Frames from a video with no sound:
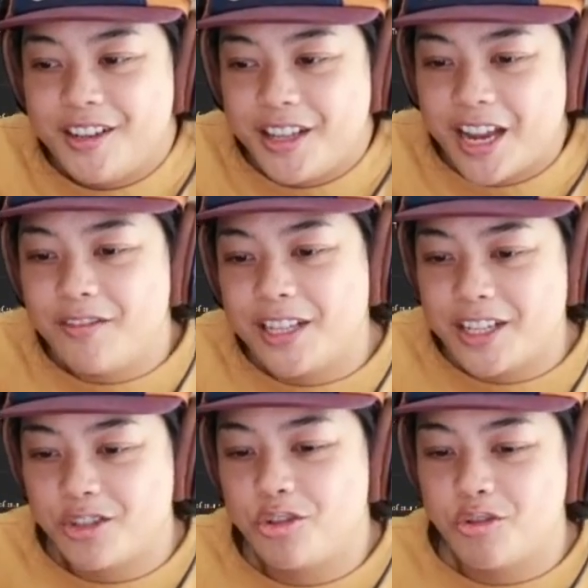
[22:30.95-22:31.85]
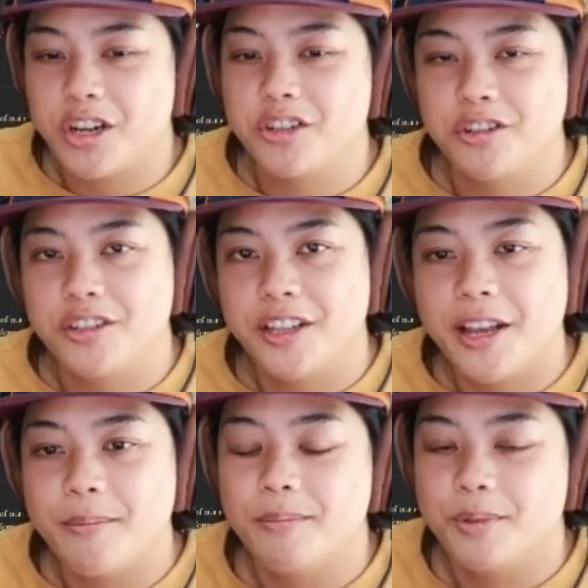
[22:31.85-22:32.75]
have less structure to
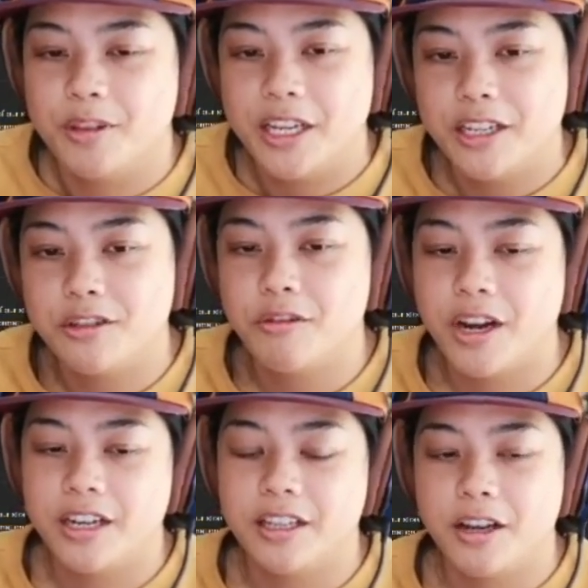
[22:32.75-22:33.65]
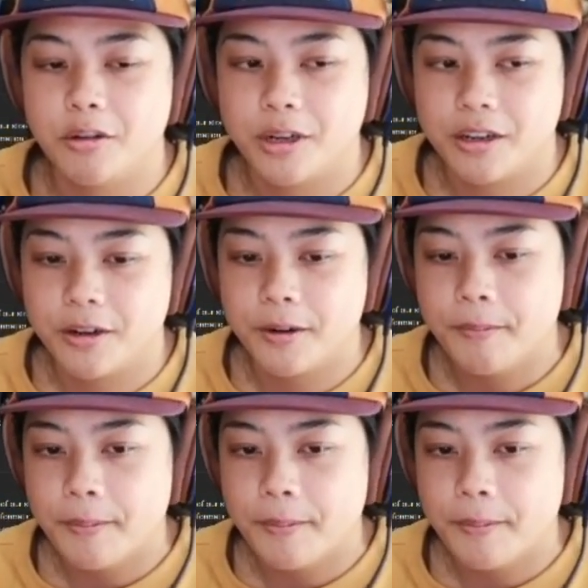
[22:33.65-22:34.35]
them, so they degrade a lot quicker,